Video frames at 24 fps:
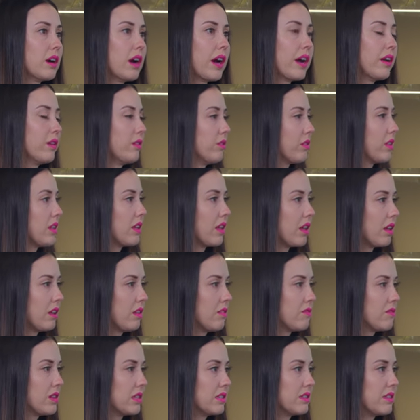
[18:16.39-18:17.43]
I don't think
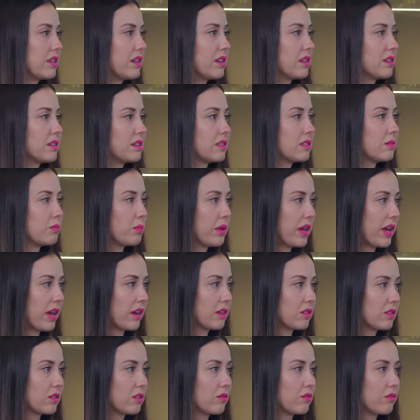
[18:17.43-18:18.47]
any of us
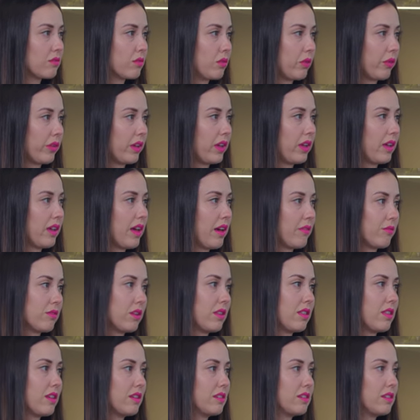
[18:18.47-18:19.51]
expect fully
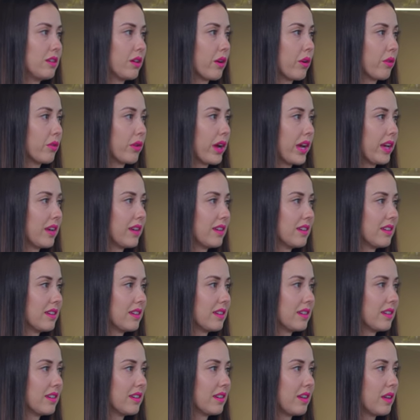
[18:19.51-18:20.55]
everything to go right.
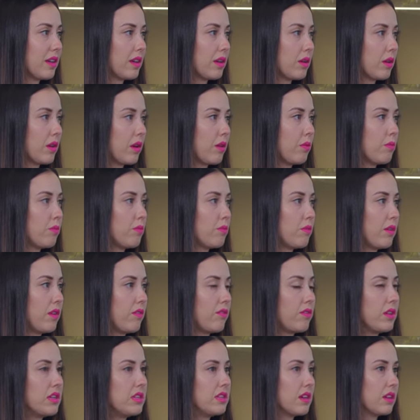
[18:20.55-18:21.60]
Yeah. Um,
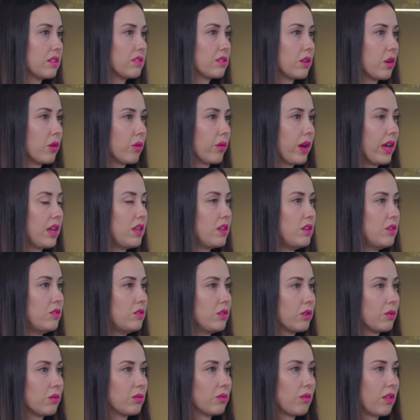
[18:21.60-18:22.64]
if it does go right, you
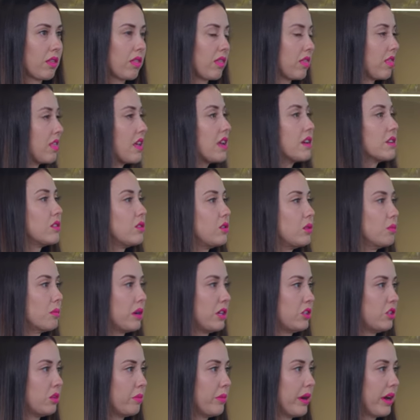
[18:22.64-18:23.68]
don't think too
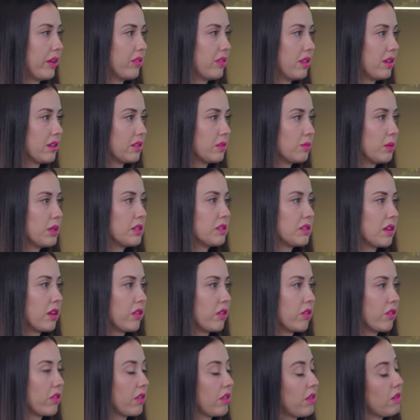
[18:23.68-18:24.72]
much about the yeah, experience
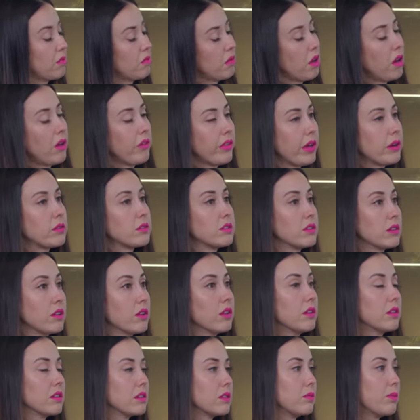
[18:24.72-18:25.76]
other just, than, oh, that was a
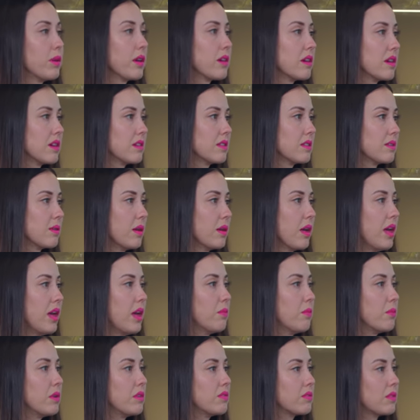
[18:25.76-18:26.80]
good experience. Yeah.
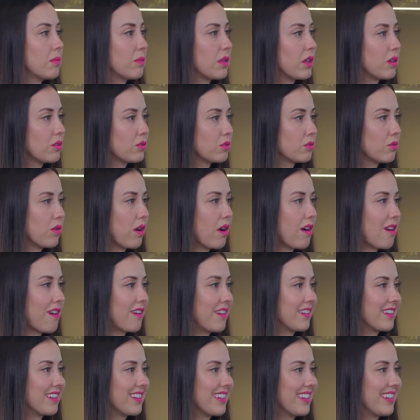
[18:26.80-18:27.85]
But if something goes
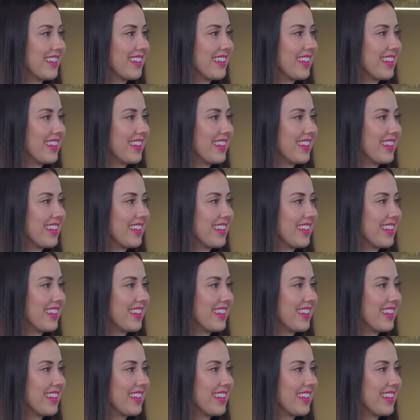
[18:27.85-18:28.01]
wrong,